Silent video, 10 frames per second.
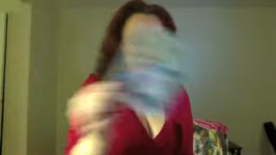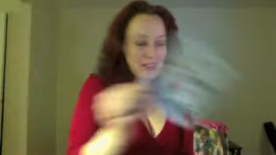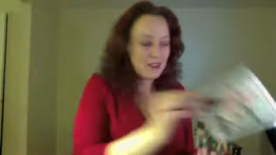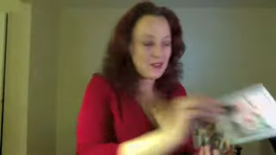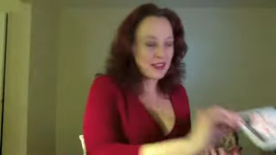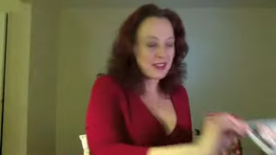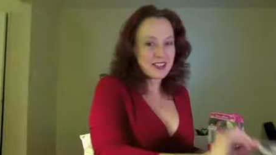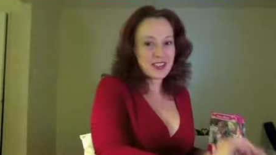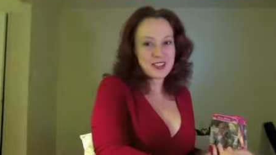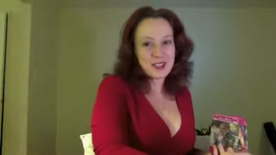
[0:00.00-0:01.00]

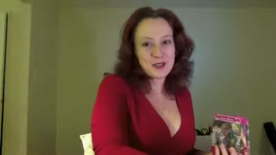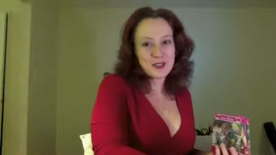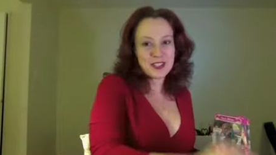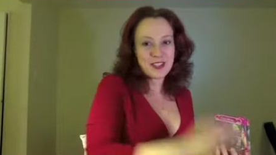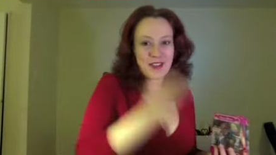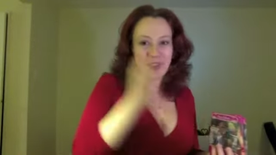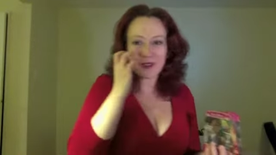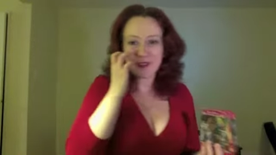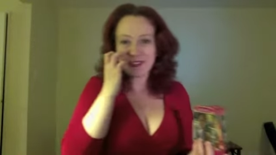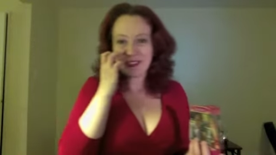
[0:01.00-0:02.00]
Valentines that used to give
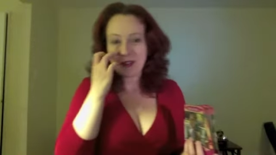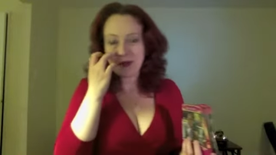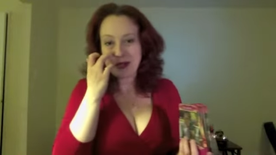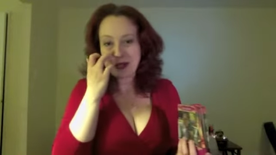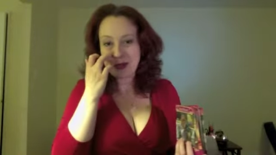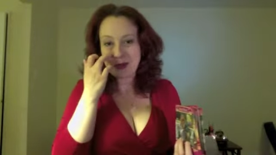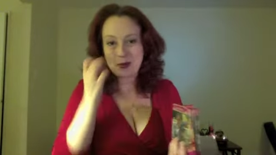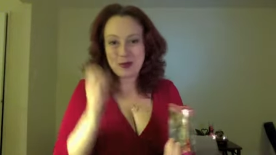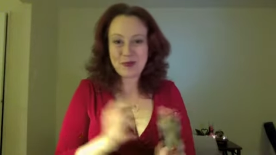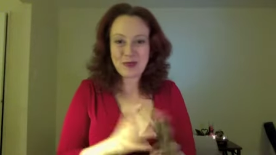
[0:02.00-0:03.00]
out in grade
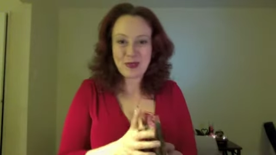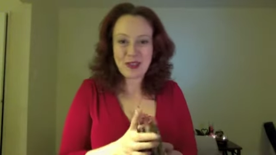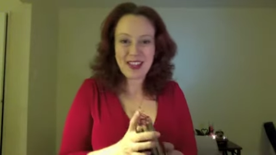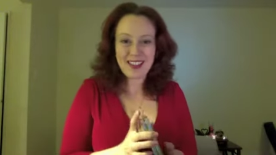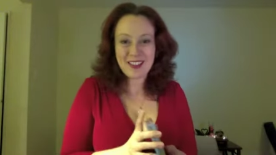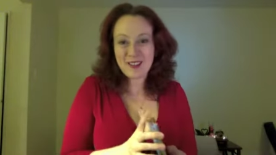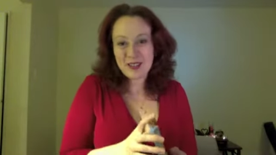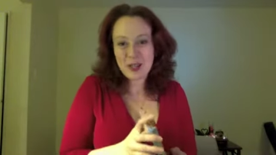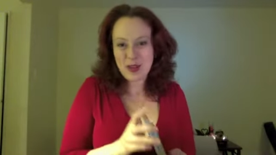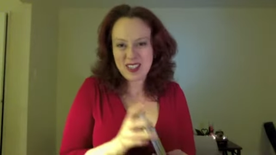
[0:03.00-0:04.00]
school. Okay, here
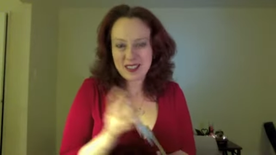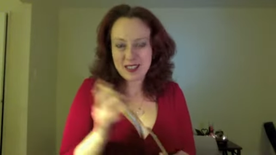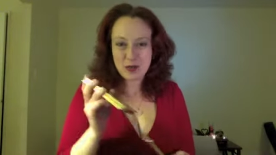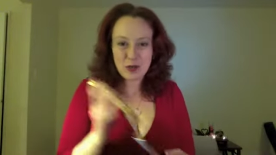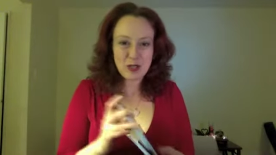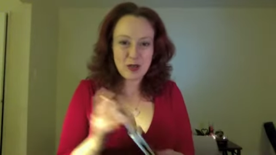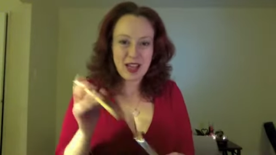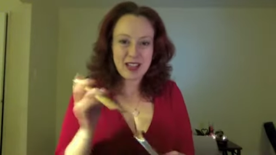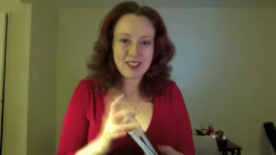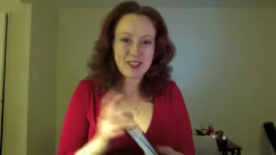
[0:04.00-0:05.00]
in the US at least we do
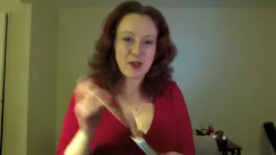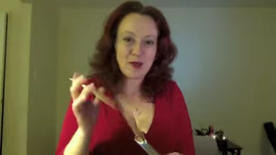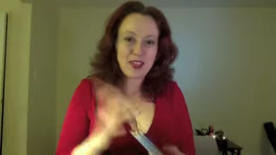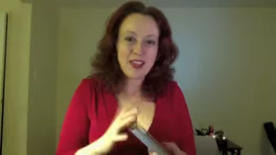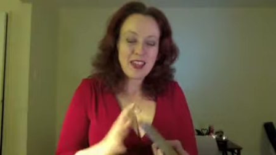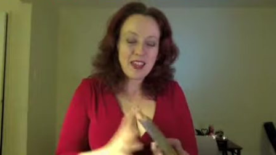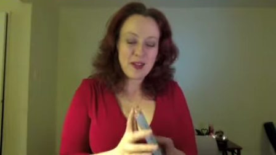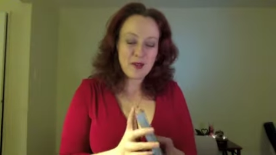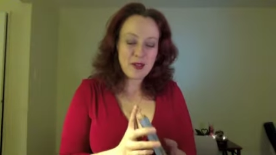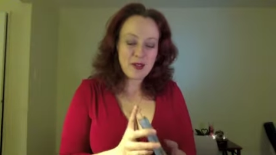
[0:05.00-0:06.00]
that. So
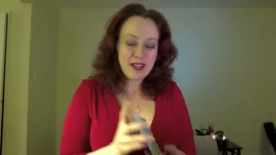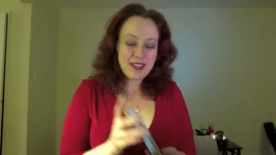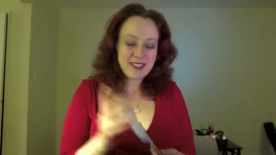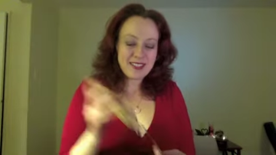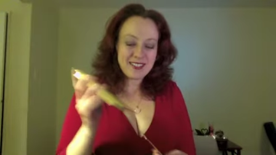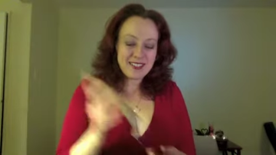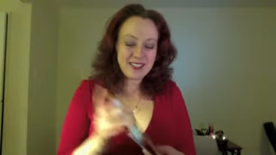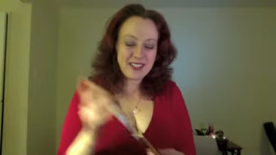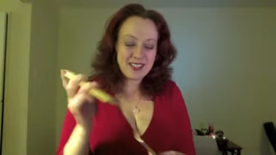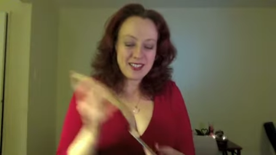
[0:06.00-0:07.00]
here we go, guys.
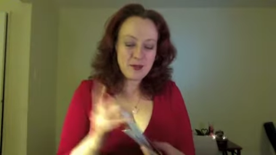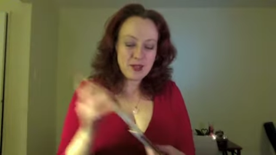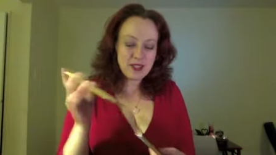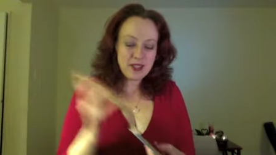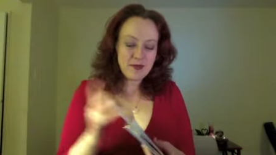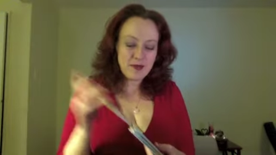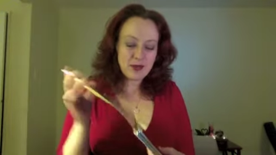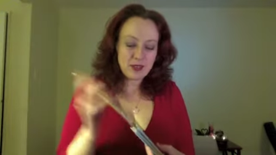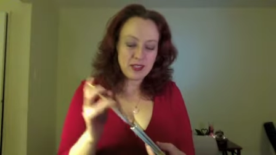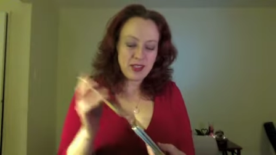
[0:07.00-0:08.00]
Let's see what's up
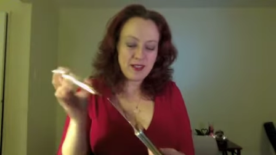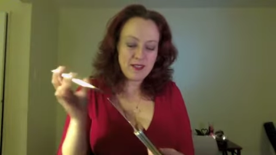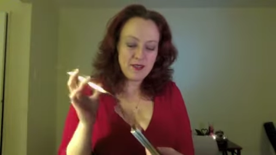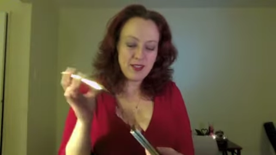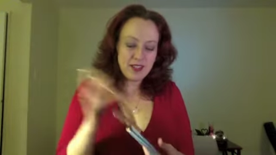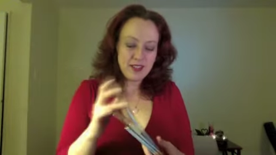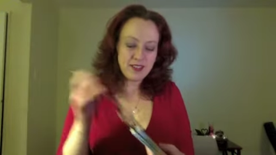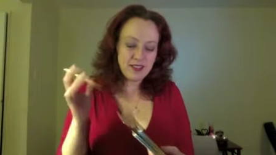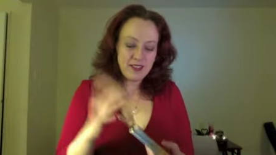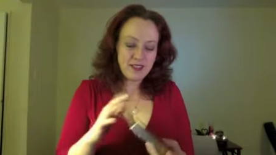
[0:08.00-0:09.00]
for love
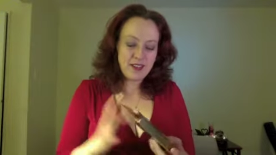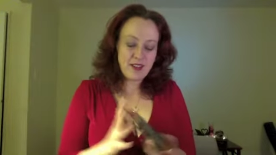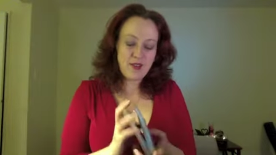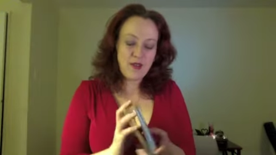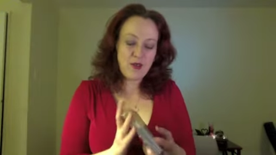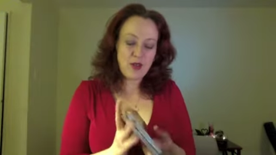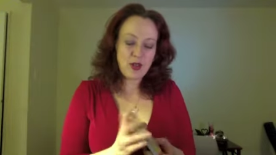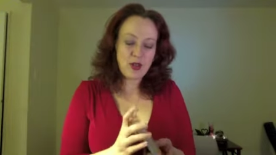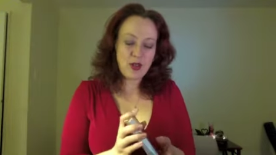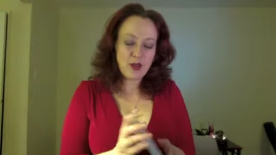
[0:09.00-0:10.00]
for
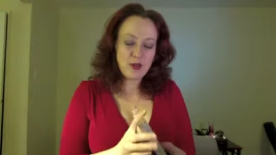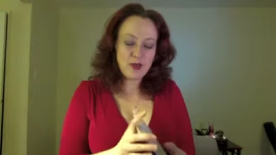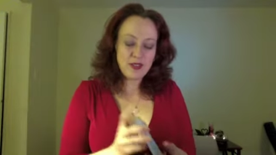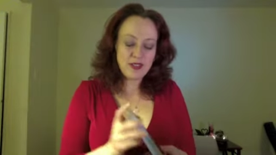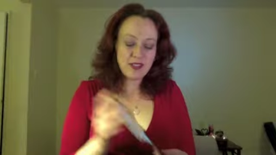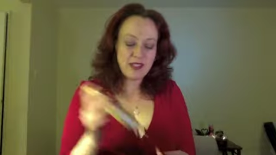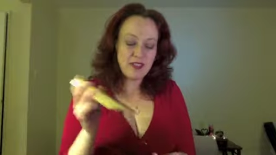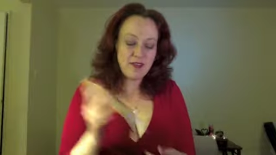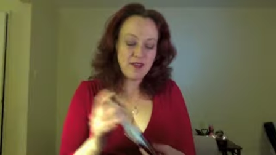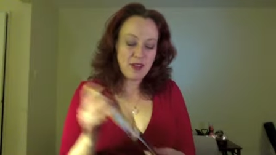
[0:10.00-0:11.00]
you
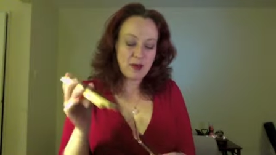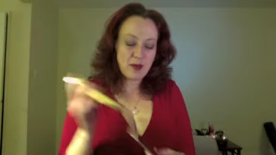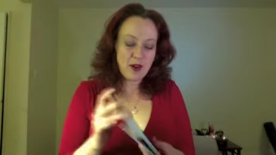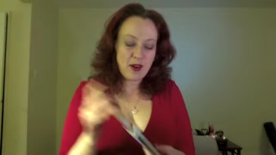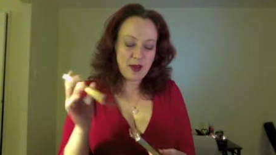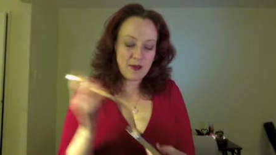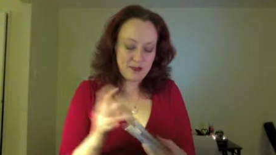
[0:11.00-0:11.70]
in February.